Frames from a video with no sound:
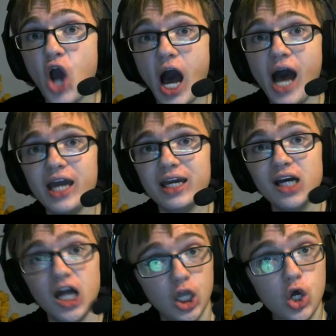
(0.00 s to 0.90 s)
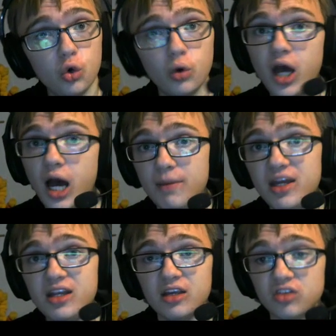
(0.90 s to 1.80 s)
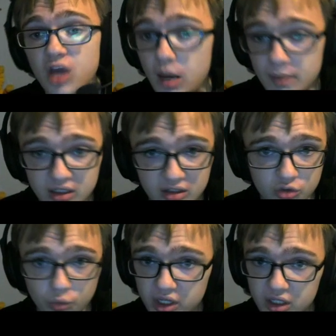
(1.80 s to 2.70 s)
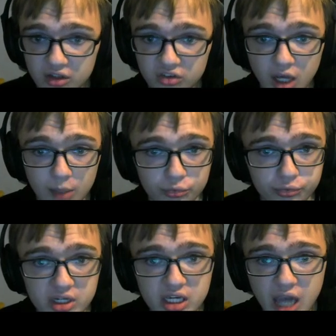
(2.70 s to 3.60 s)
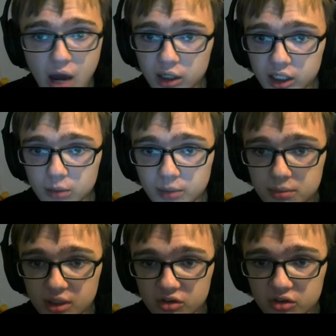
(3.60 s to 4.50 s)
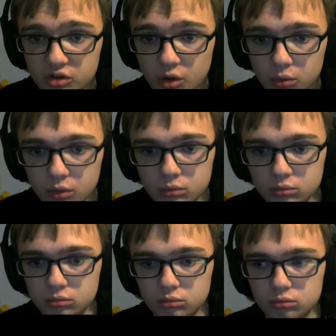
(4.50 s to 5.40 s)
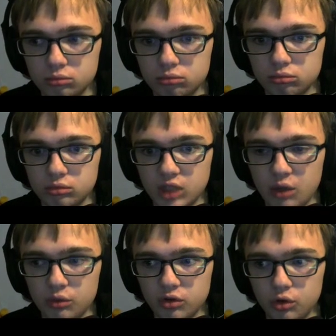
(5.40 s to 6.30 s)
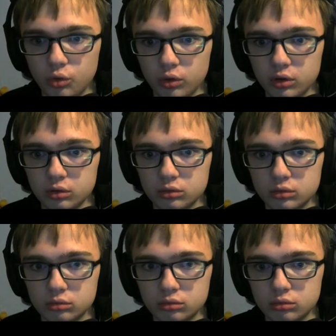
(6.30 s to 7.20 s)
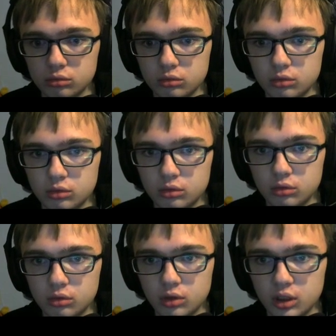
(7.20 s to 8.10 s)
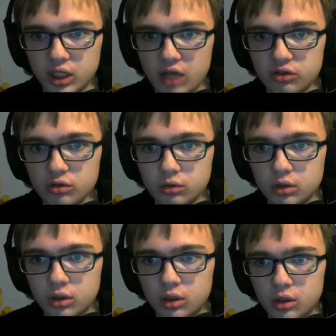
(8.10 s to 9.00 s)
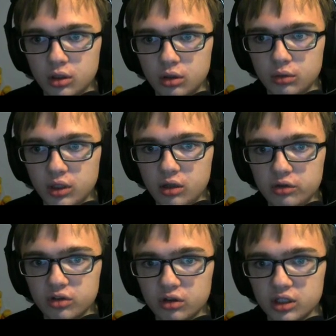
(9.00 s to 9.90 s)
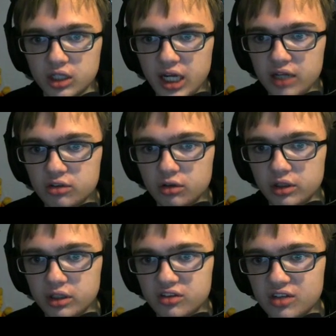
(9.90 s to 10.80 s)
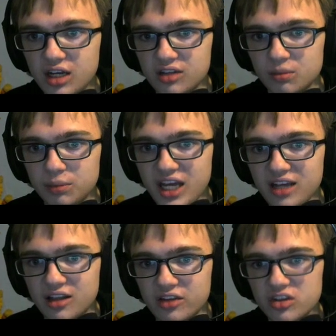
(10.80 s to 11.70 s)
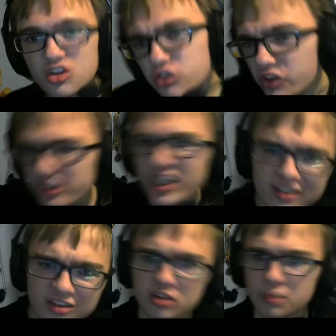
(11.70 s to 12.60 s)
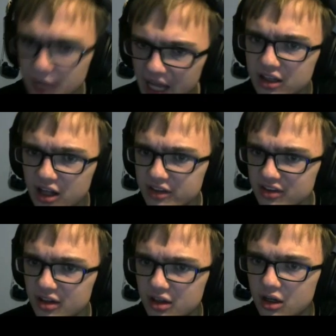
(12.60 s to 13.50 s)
Hi, hello, I'm in this, I'm in this to win this. I'm freaking out a little bit because it's so... Oh, was a door? A mm-hmm. castle? Why the hell is there a castle inside a supply closet? You still think this is a supply closet?